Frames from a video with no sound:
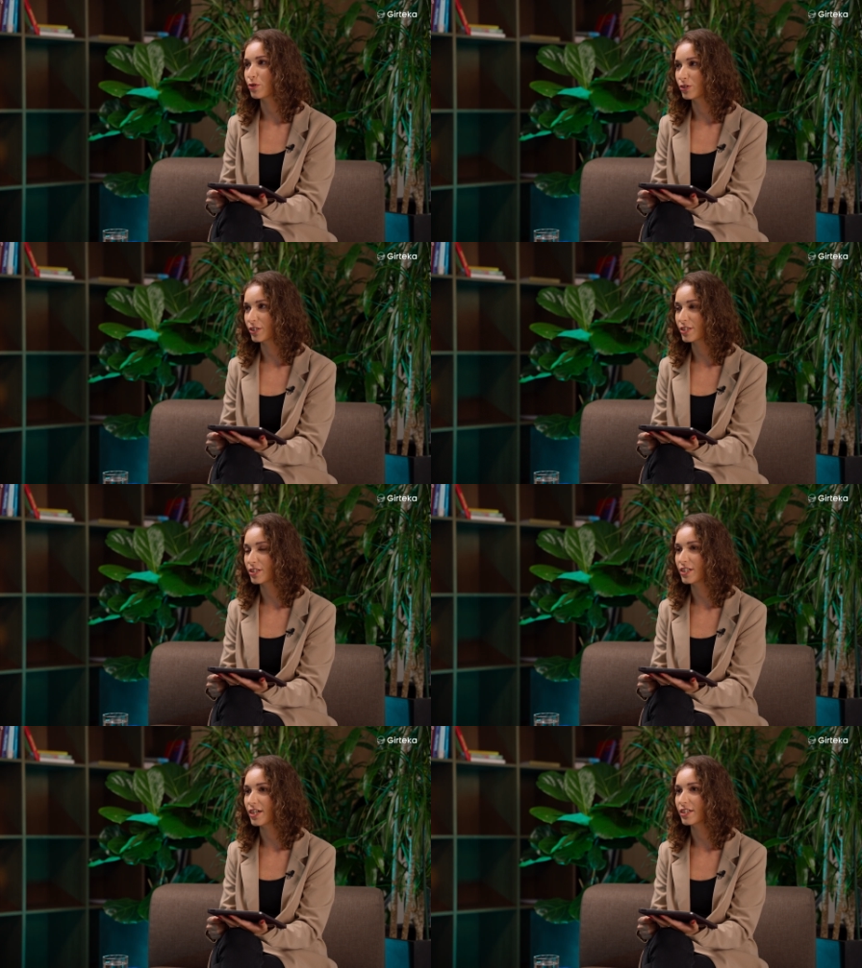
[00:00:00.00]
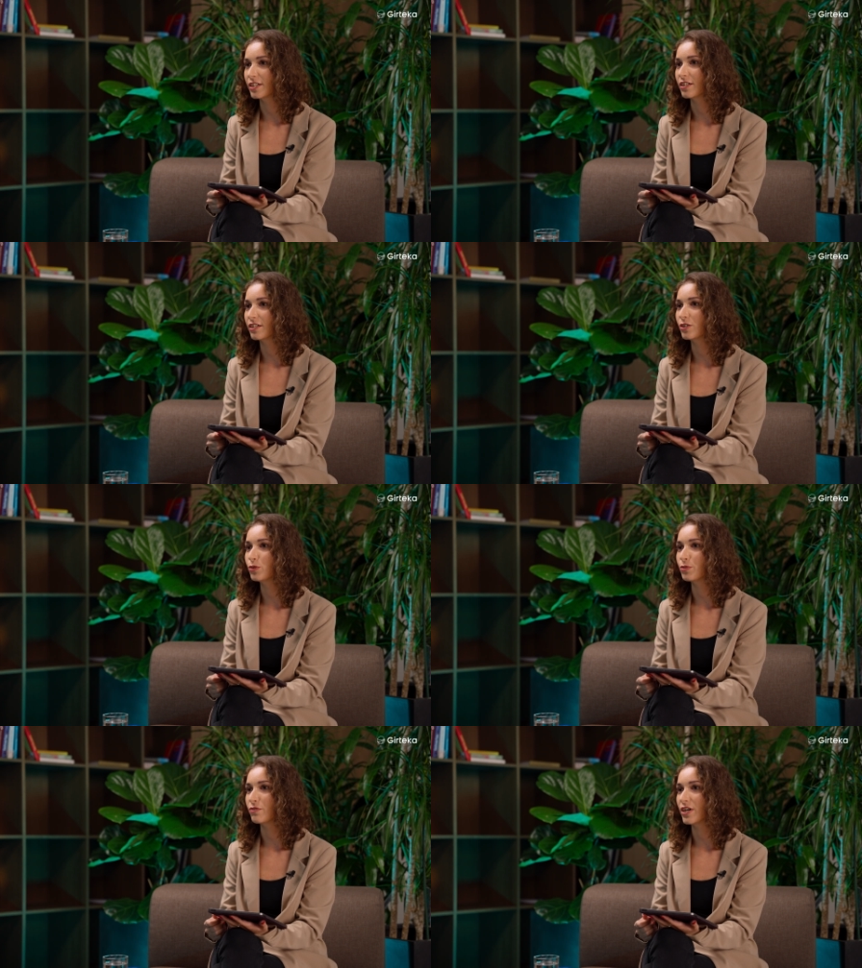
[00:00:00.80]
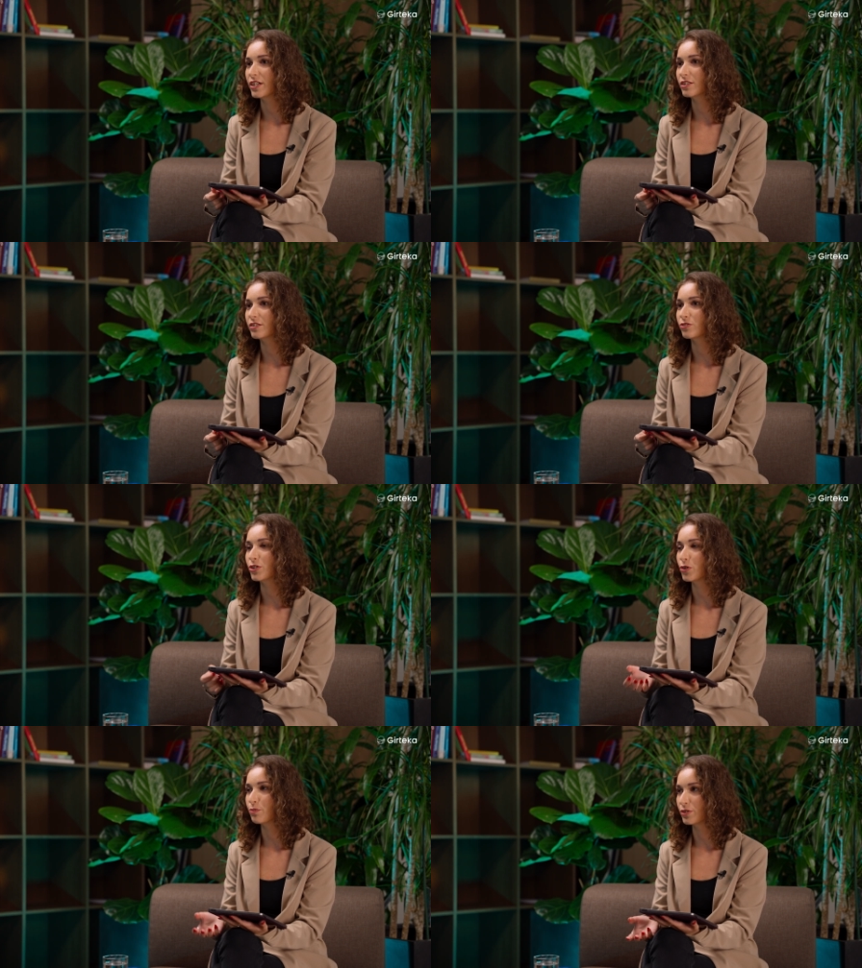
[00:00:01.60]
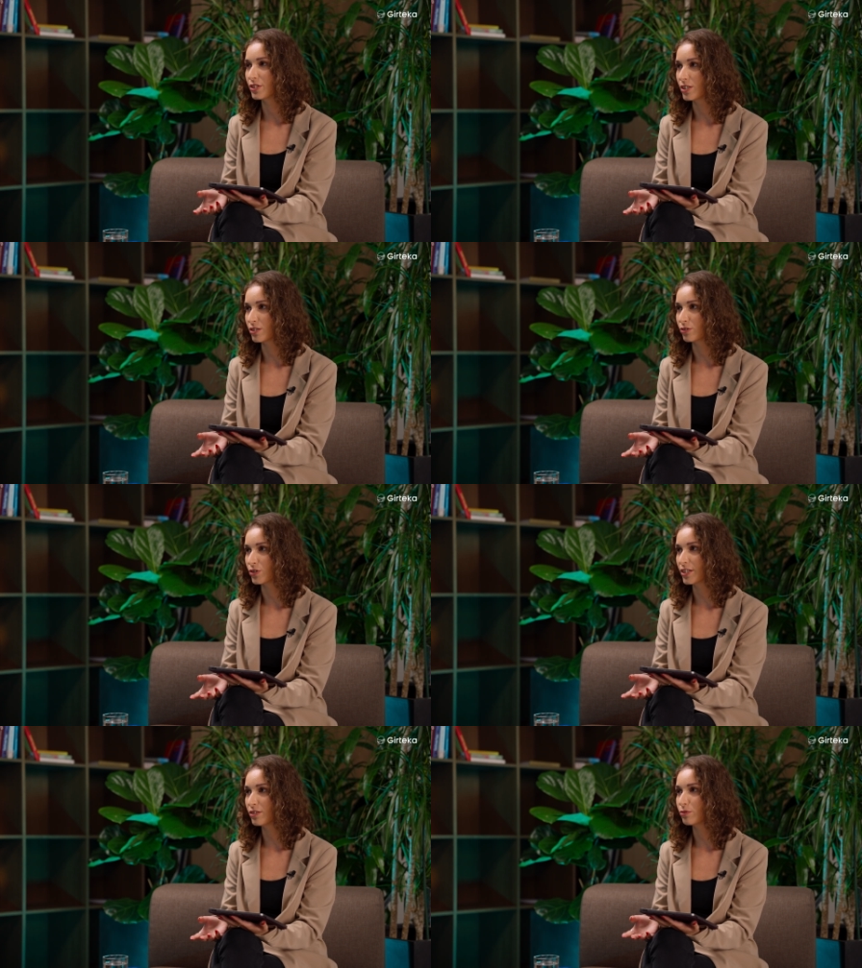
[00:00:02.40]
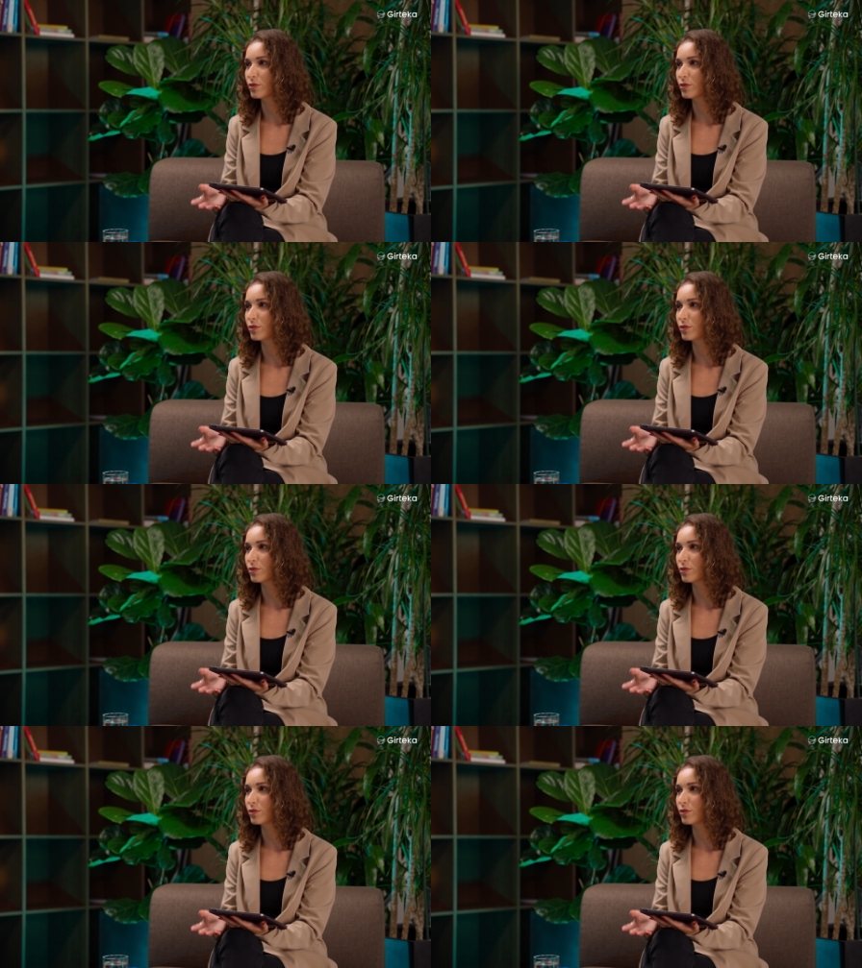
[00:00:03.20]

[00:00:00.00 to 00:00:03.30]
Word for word: products exactly, you provide renewable diesel, right?